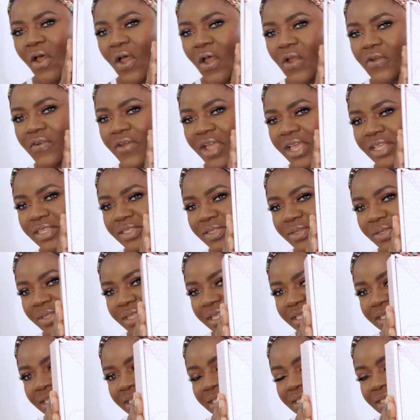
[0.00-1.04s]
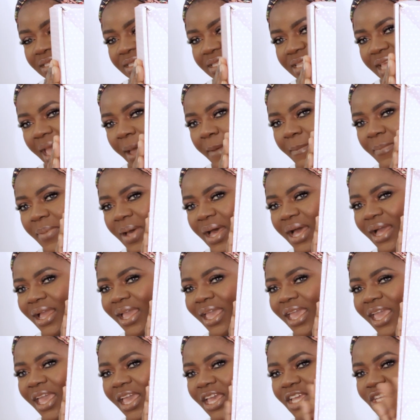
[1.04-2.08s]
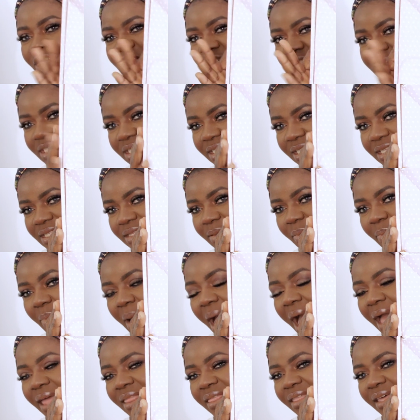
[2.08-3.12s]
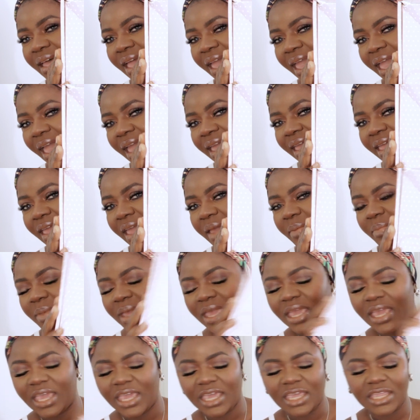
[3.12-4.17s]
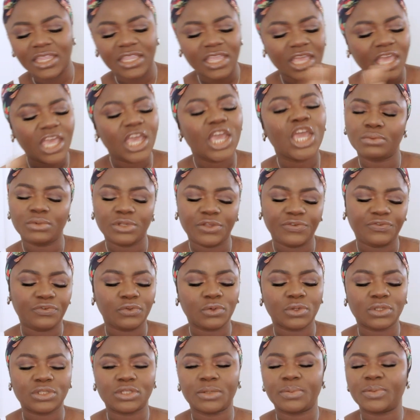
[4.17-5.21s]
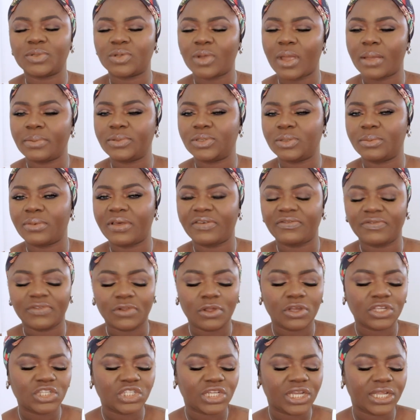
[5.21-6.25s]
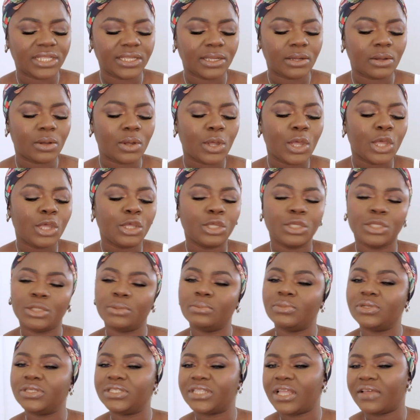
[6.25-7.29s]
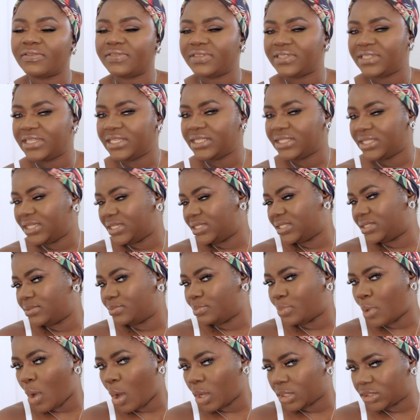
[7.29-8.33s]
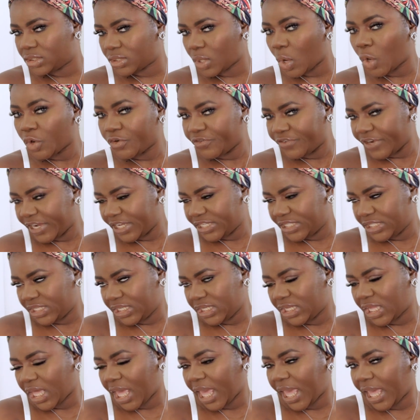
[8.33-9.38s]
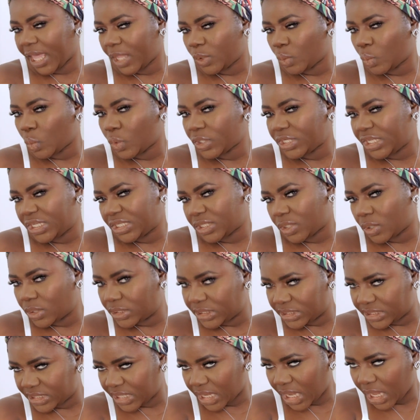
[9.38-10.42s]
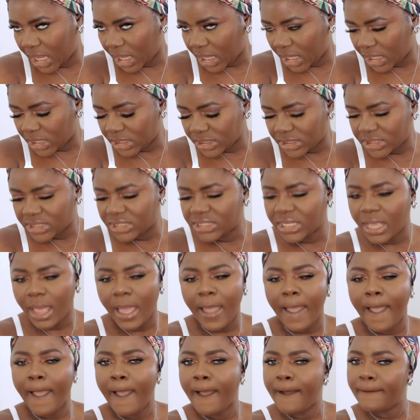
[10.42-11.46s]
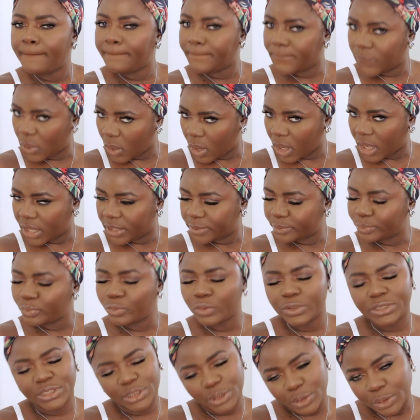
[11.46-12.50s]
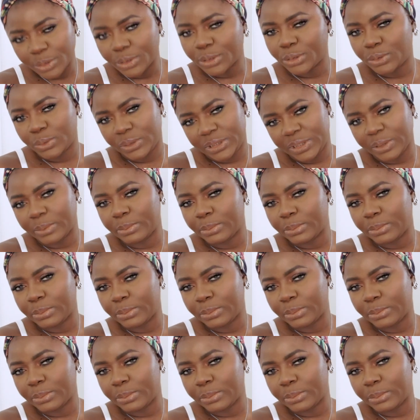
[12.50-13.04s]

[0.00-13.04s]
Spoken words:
Alright, so this is their package. This is the pack the hair came in. If you are subscribed to my vlog channel, you must have seen this box already and what it contains. But we're still gonna do the